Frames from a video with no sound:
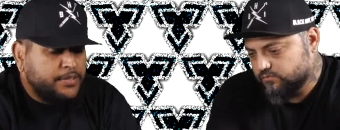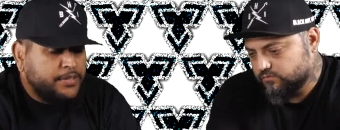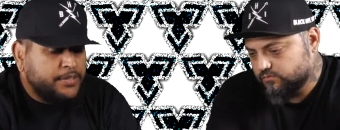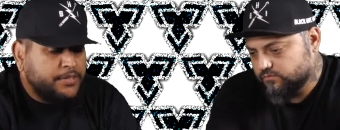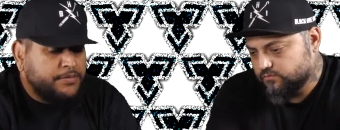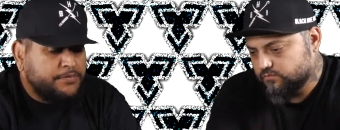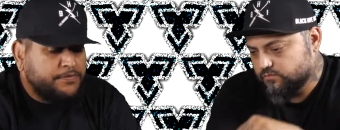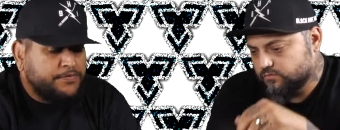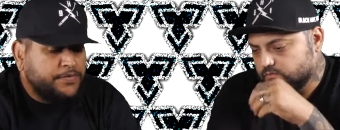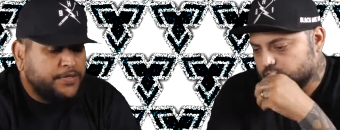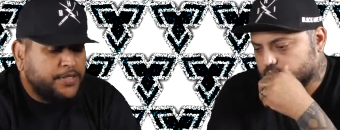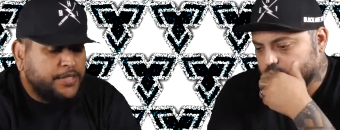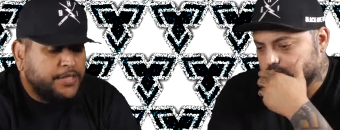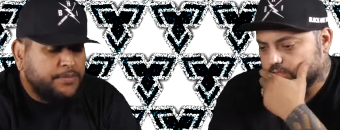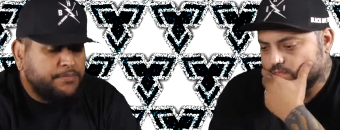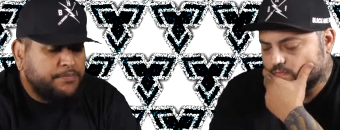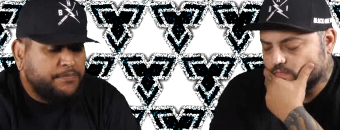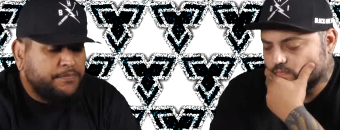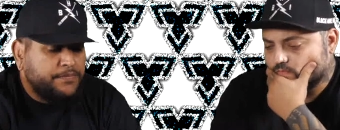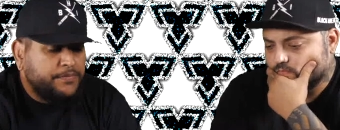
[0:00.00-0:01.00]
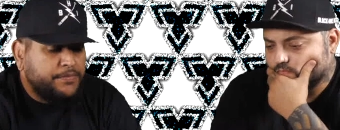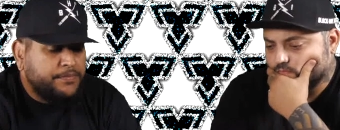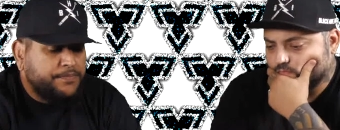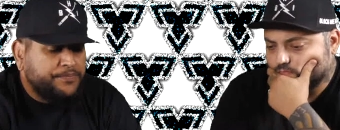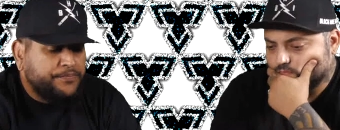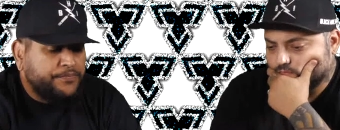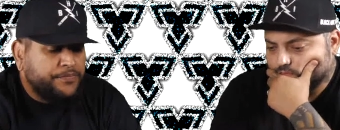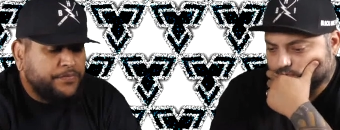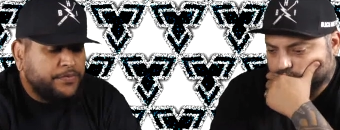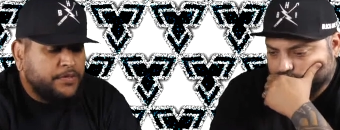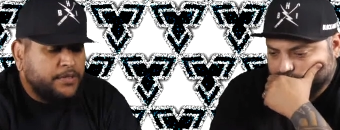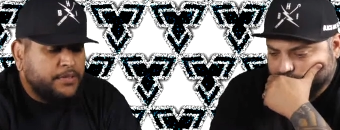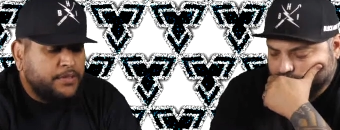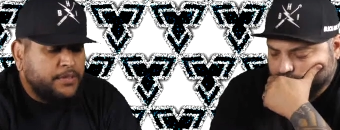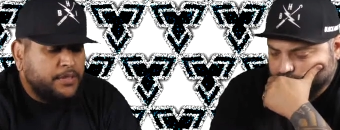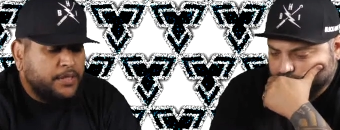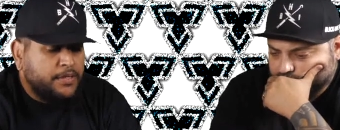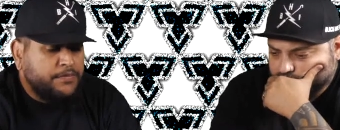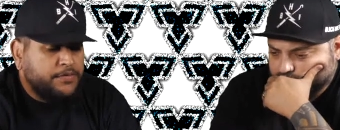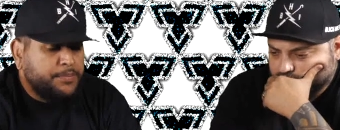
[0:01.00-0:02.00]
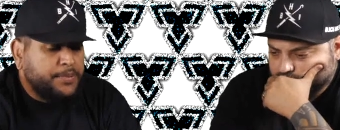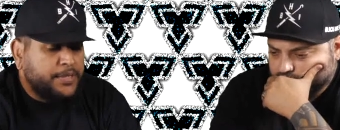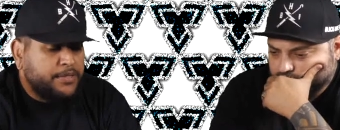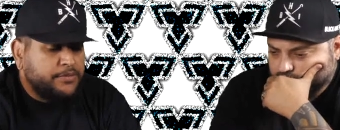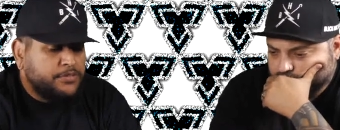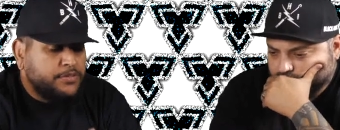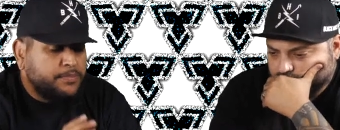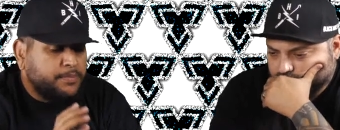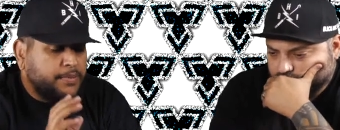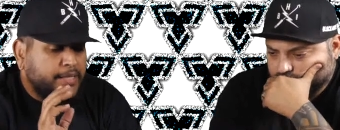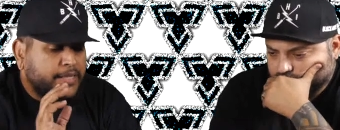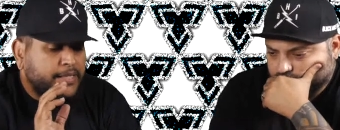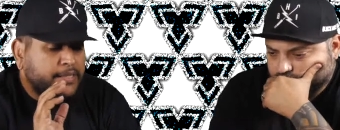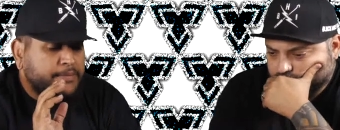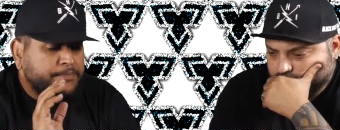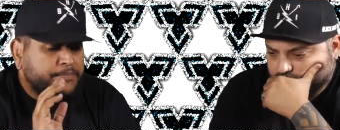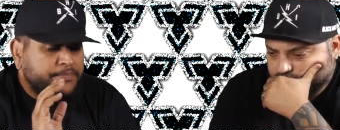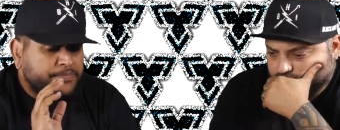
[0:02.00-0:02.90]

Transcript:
Speaker 1: of um, of the power supply